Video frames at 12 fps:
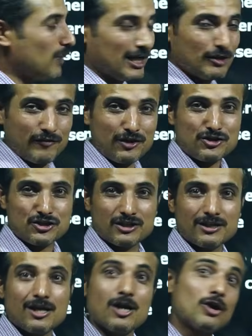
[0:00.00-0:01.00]
value
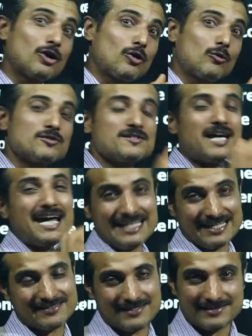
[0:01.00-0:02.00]
function, cosine
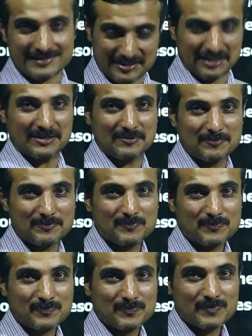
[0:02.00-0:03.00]
x is sitting.
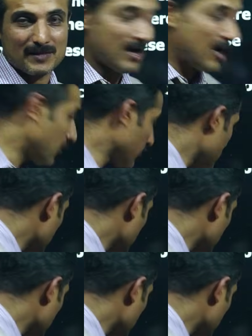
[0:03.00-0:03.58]
How